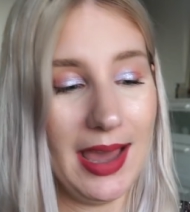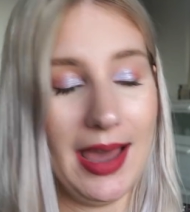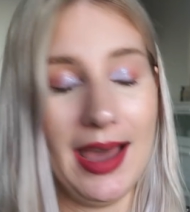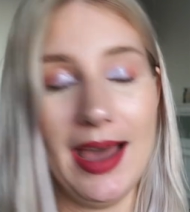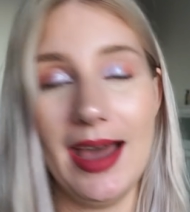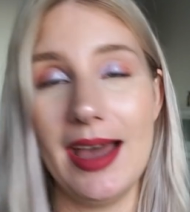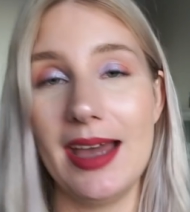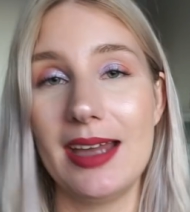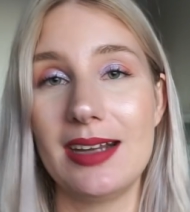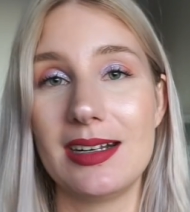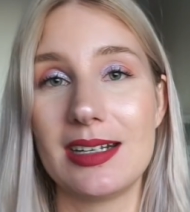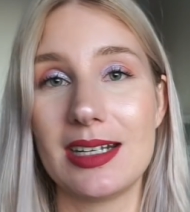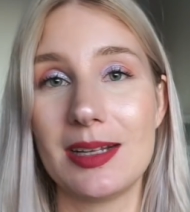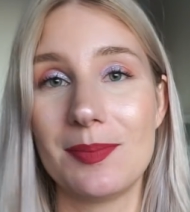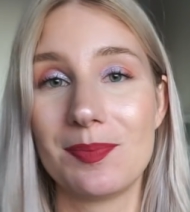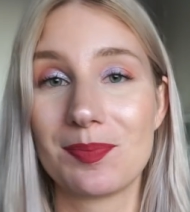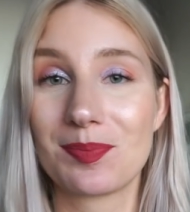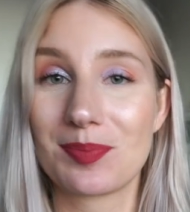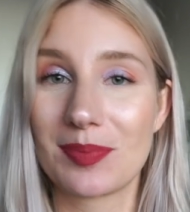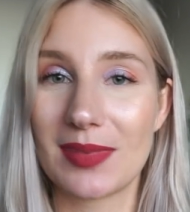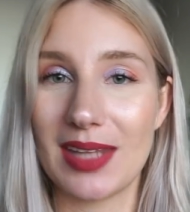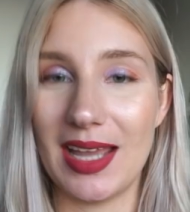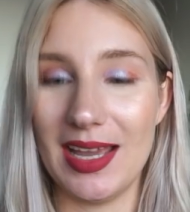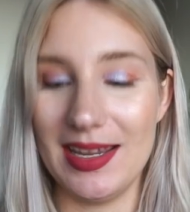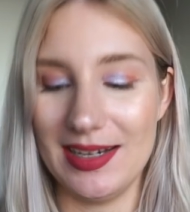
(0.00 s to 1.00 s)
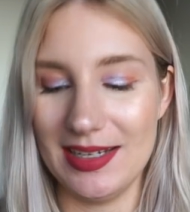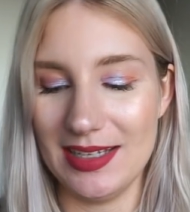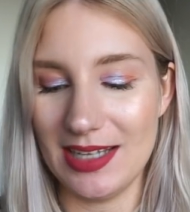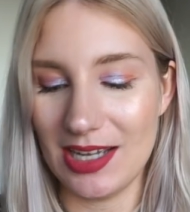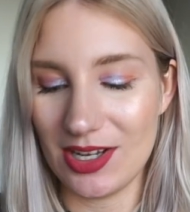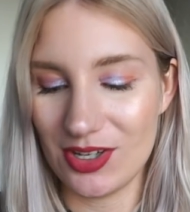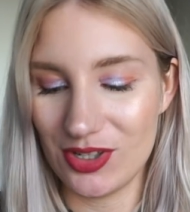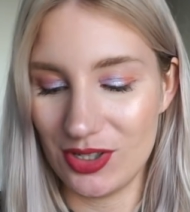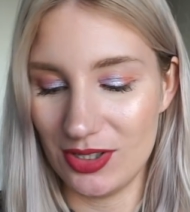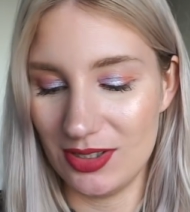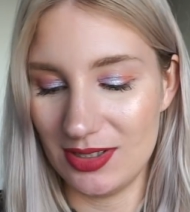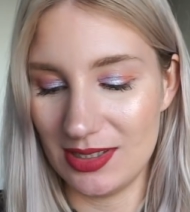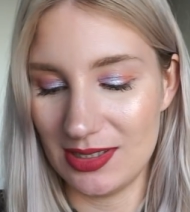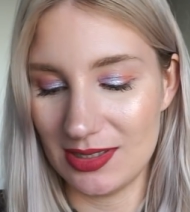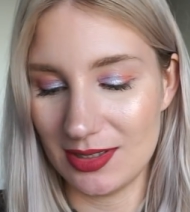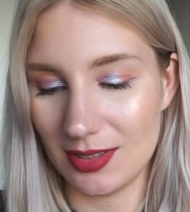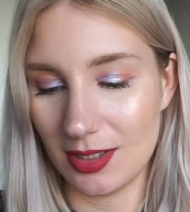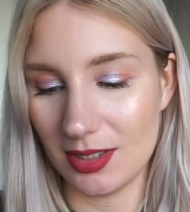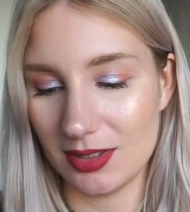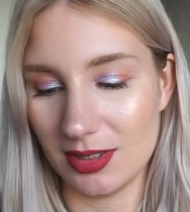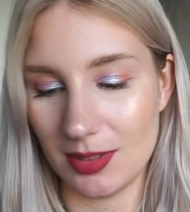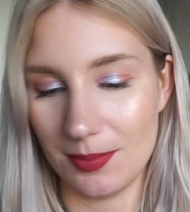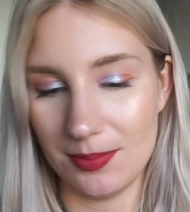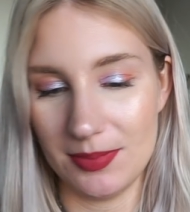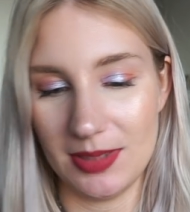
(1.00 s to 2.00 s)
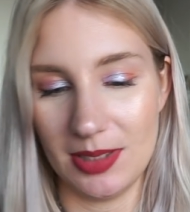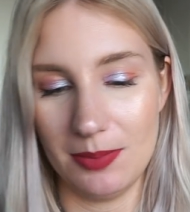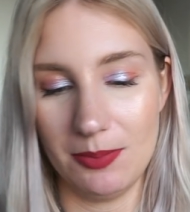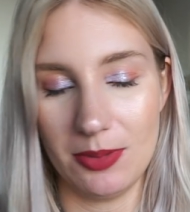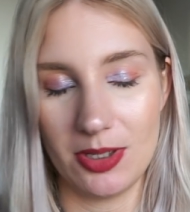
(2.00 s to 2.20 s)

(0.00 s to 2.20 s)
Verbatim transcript: And I did actually since last update,